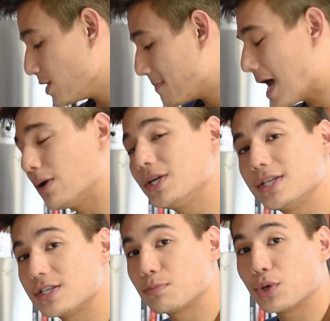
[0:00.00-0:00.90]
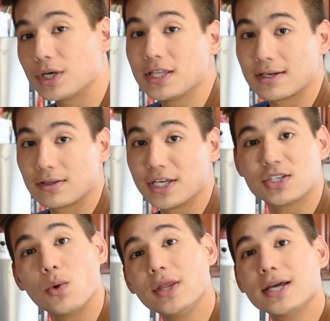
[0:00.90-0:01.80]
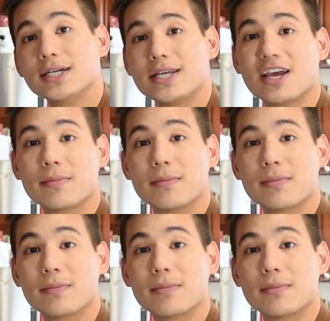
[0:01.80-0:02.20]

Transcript: we pounded this pretty thinly, it's only going to take